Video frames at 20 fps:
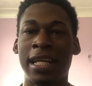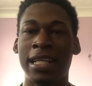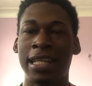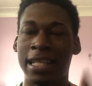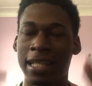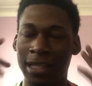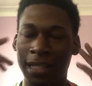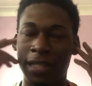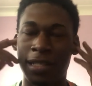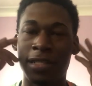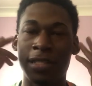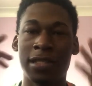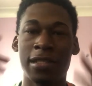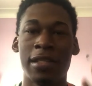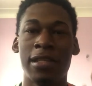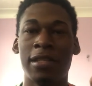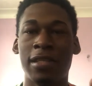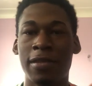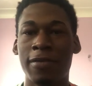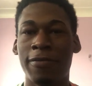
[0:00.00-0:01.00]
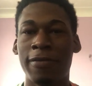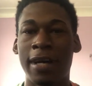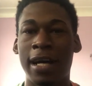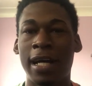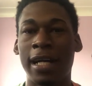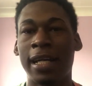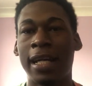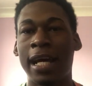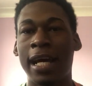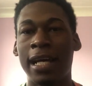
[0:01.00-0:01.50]
can consider the
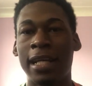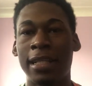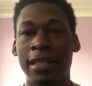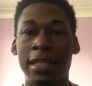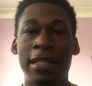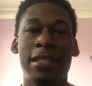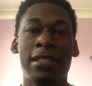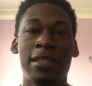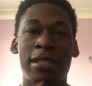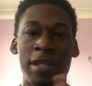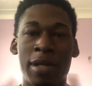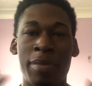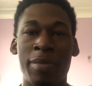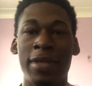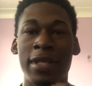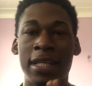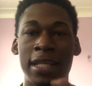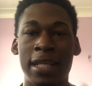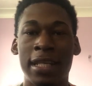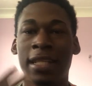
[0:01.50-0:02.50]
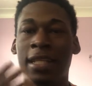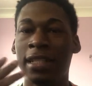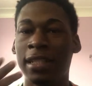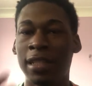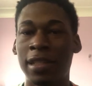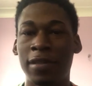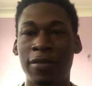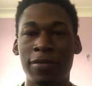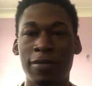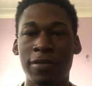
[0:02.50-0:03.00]
fact that yes, they're making
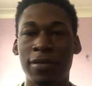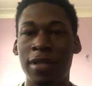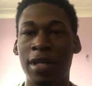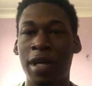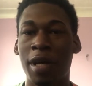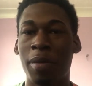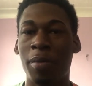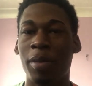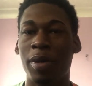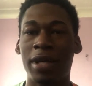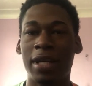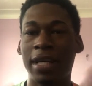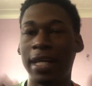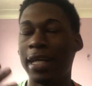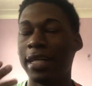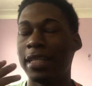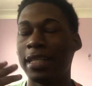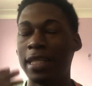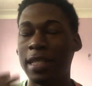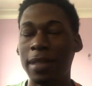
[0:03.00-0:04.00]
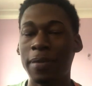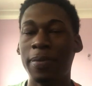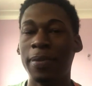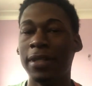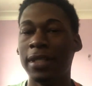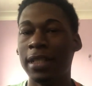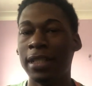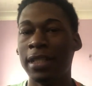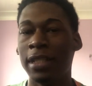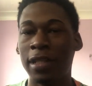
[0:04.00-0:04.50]
enough, but they're not
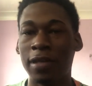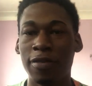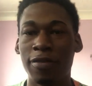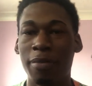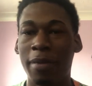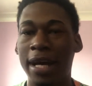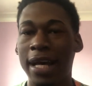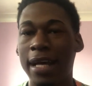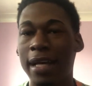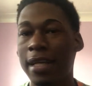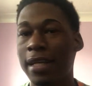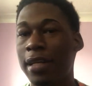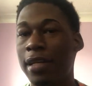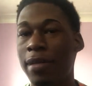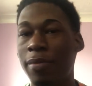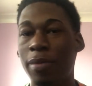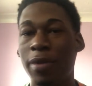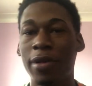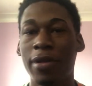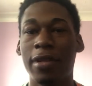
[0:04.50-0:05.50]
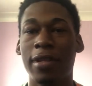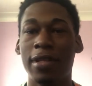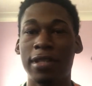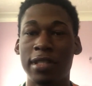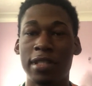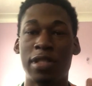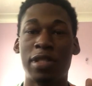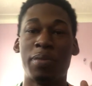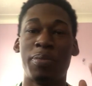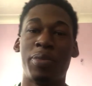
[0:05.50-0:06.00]
keeping enough by the end of the month to
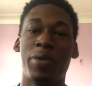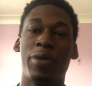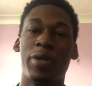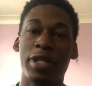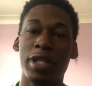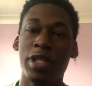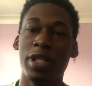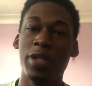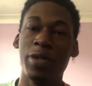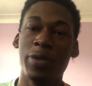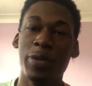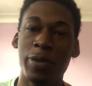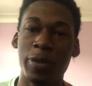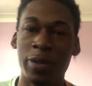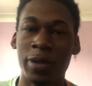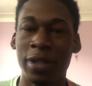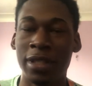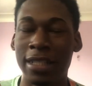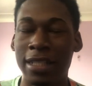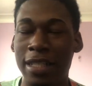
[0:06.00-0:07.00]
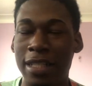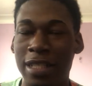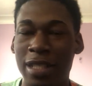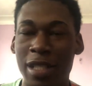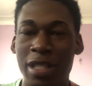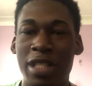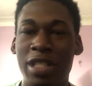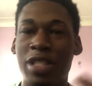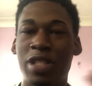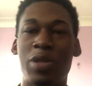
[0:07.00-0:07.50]
support you. So
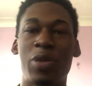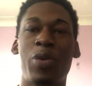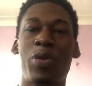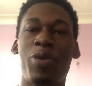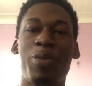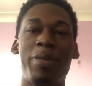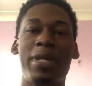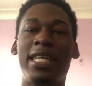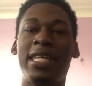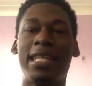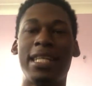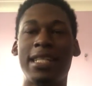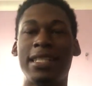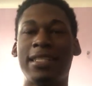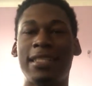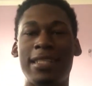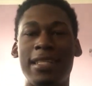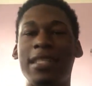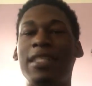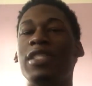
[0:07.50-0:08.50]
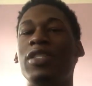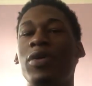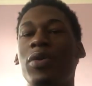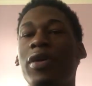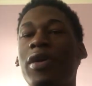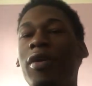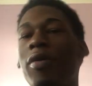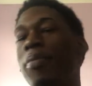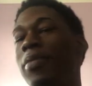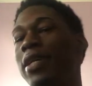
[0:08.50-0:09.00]
it just don't make any sense, you know
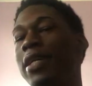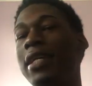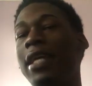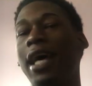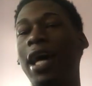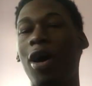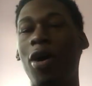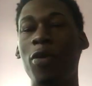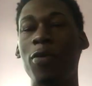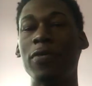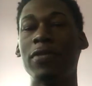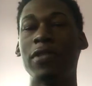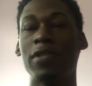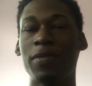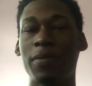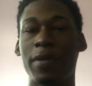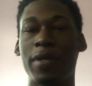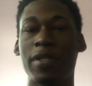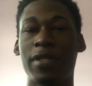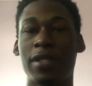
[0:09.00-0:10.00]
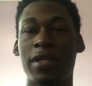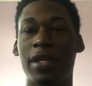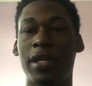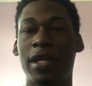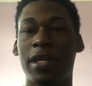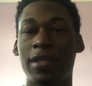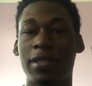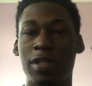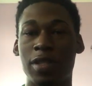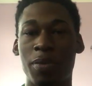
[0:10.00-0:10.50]
what I mean? Like, how is this person
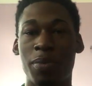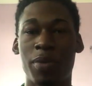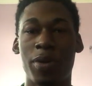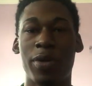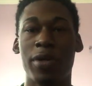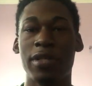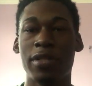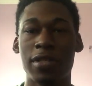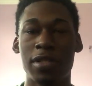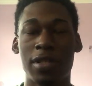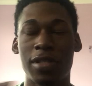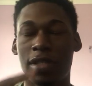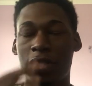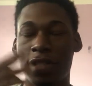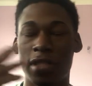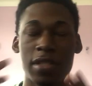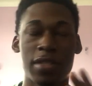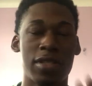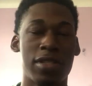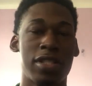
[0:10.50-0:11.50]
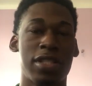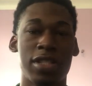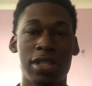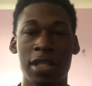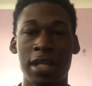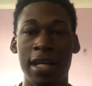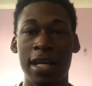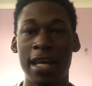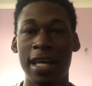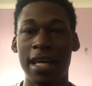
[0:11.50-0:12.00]
gonna support such and such
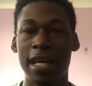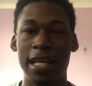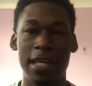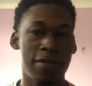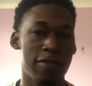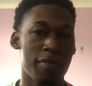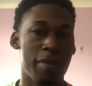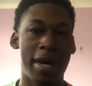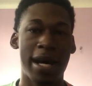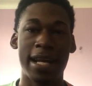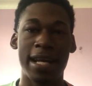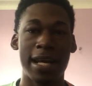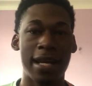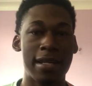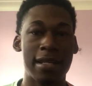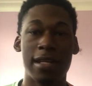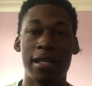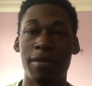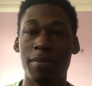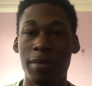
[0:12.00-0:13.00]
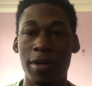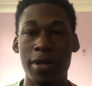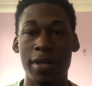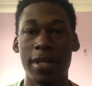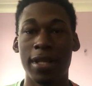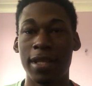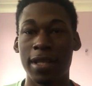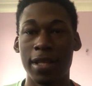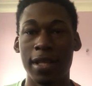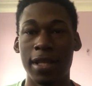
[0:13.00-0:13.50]
if by the end of the
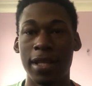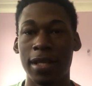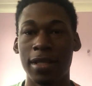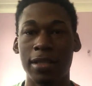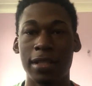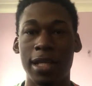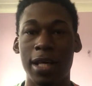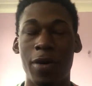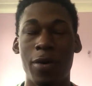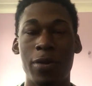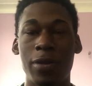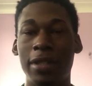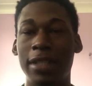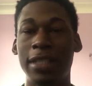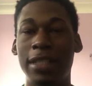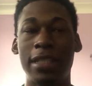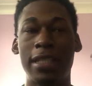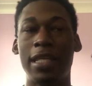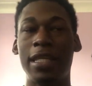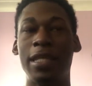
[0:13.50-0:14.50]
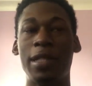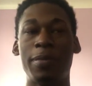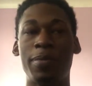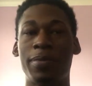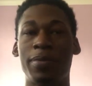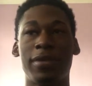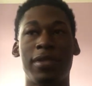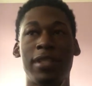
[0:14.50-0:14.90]
month they only keep